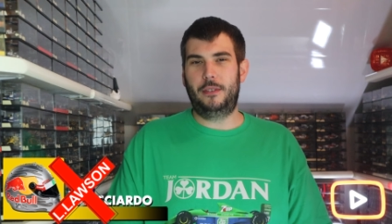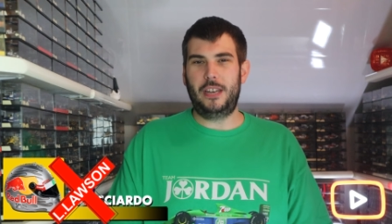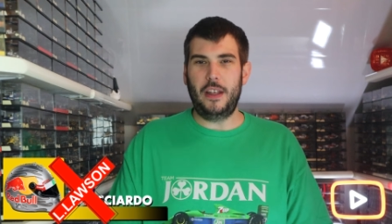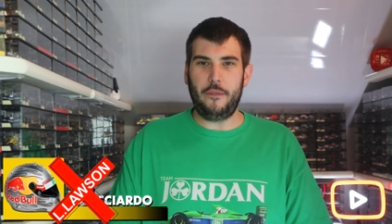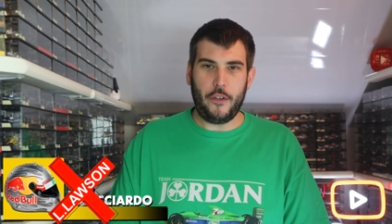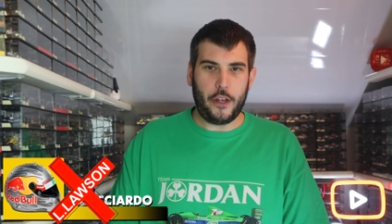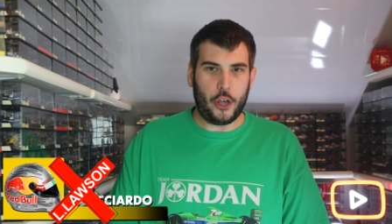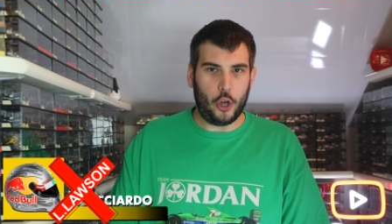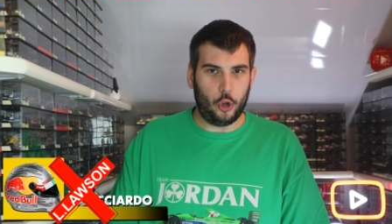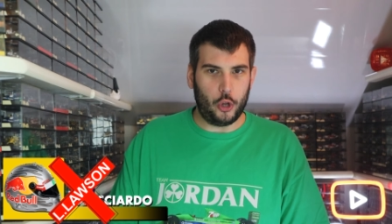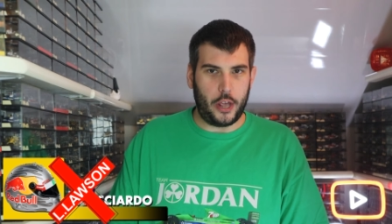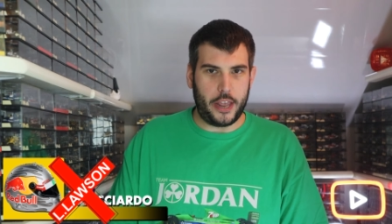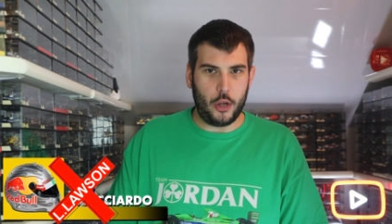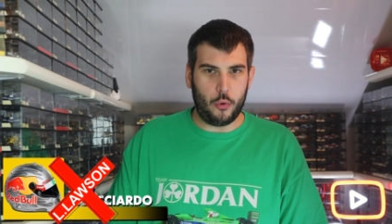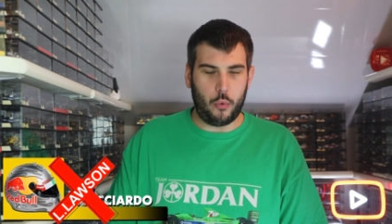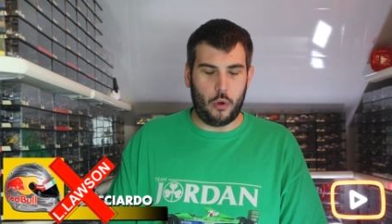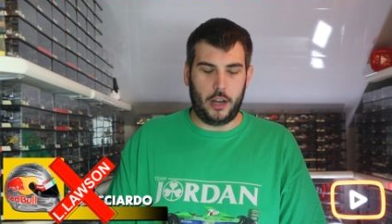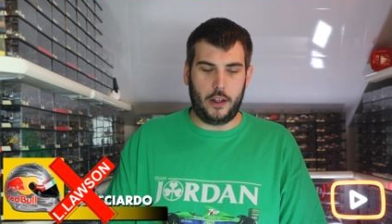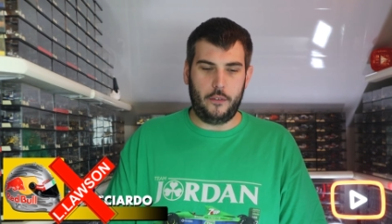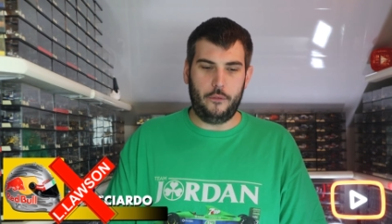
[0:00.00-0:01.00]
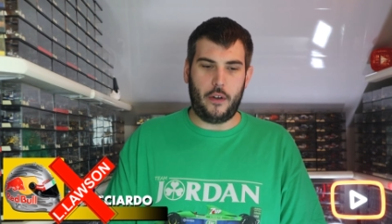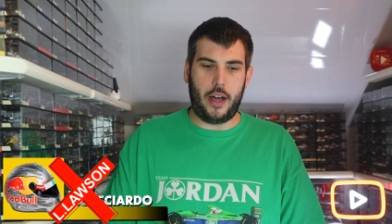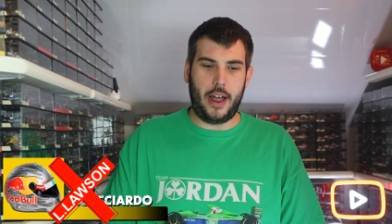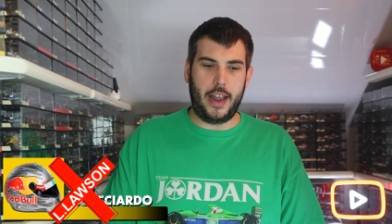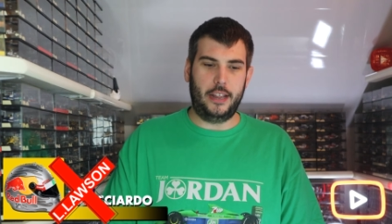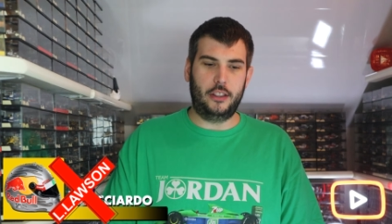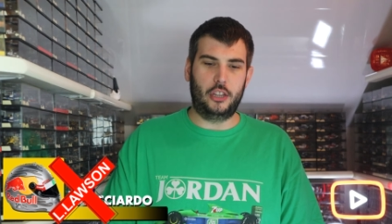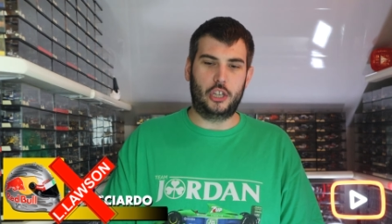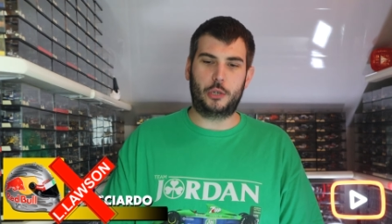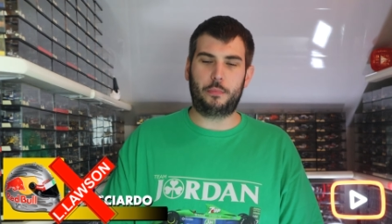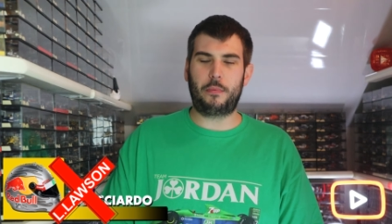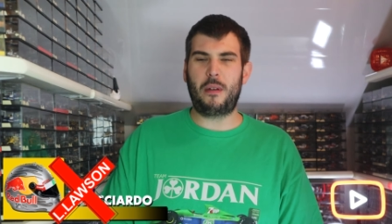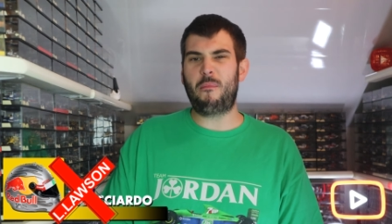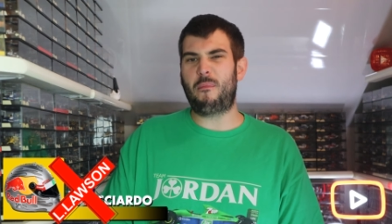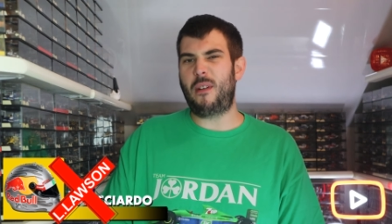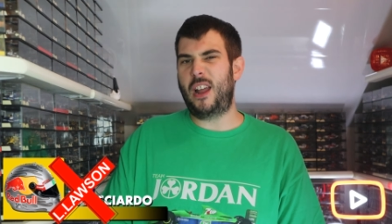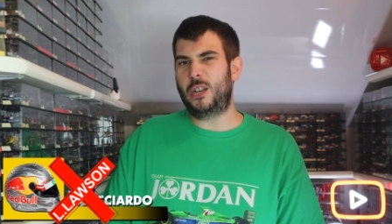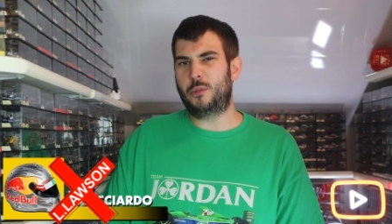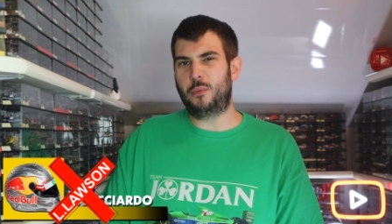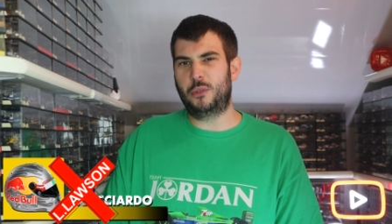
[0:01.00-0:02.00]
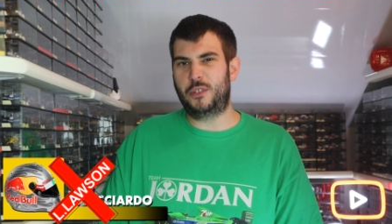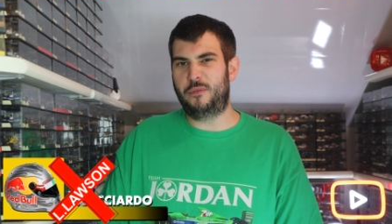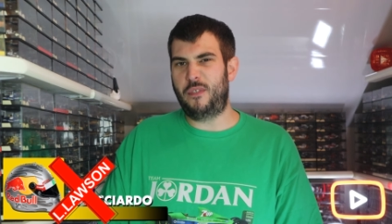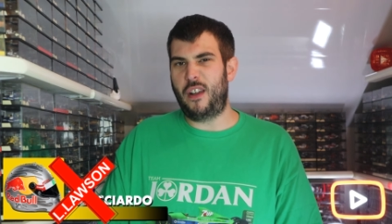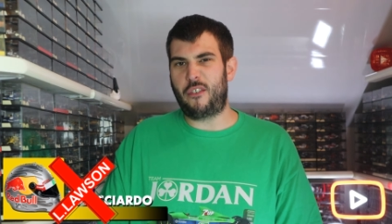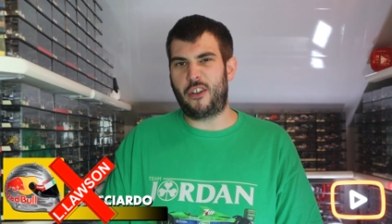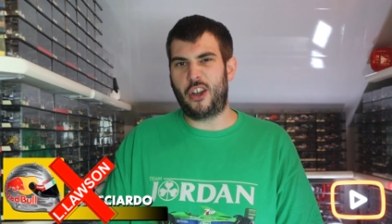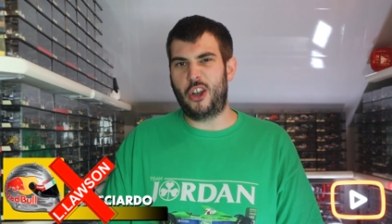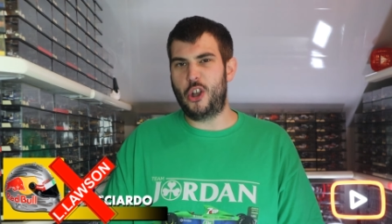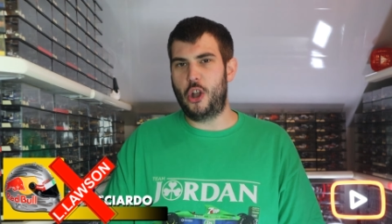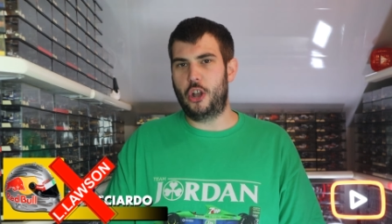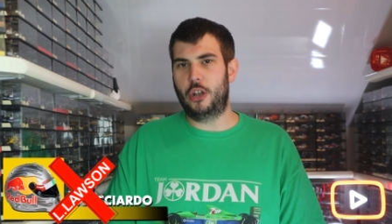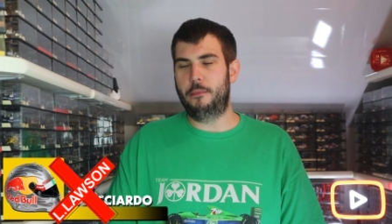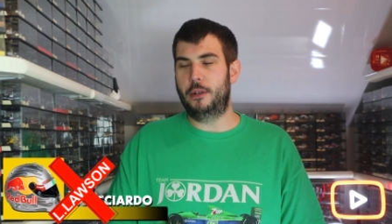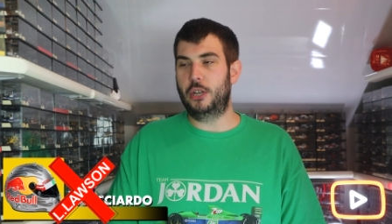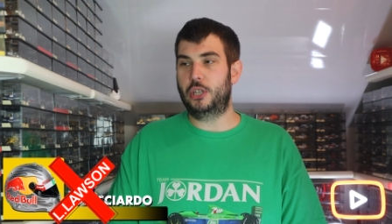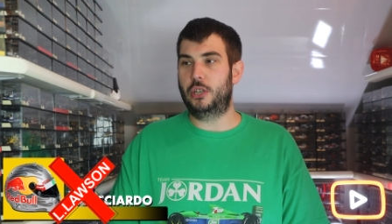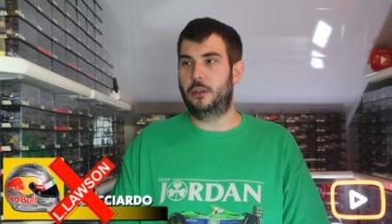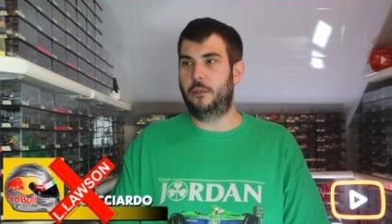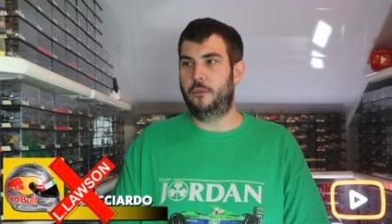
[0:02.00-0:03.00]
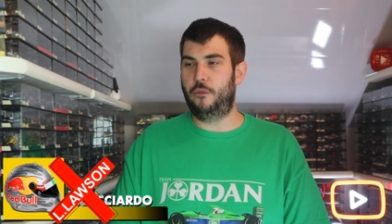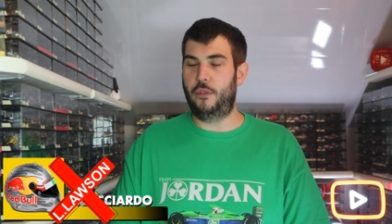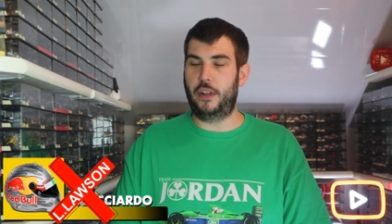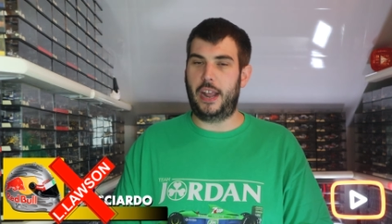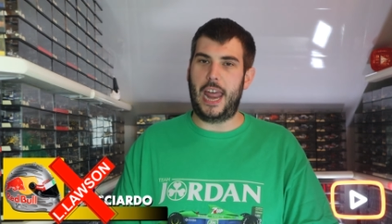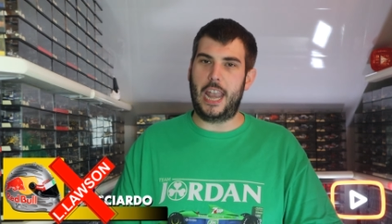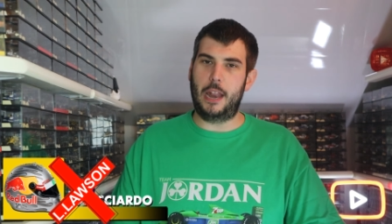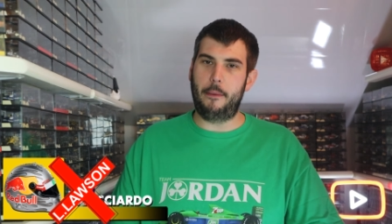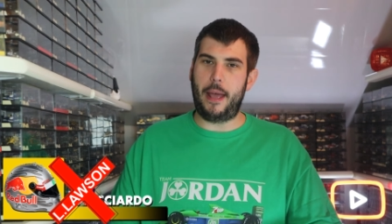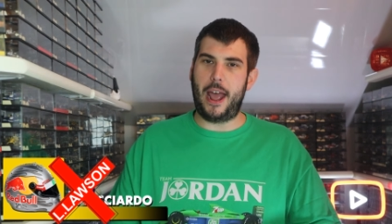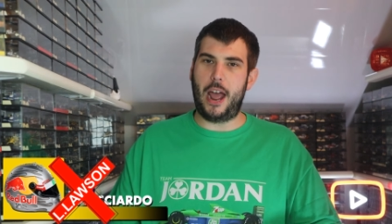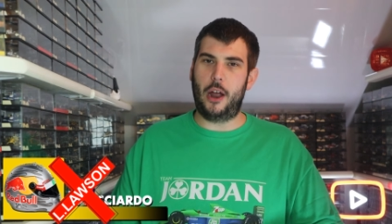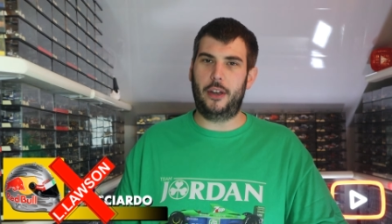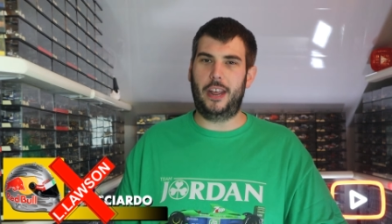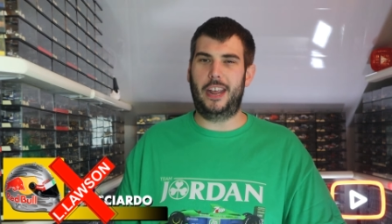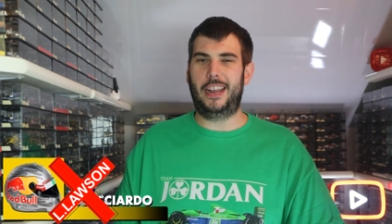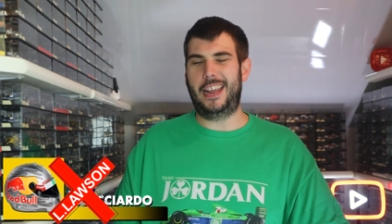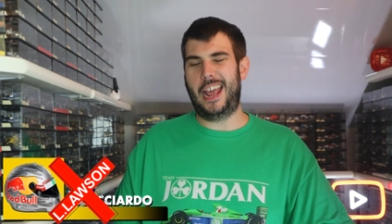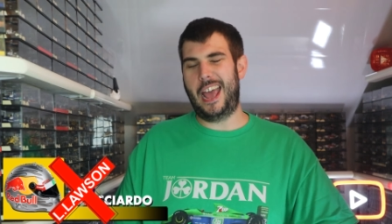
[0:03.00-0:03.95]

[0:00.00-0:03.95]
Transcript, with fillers: Difficult in qualifying. The sprint race was very anonymous and forget about it.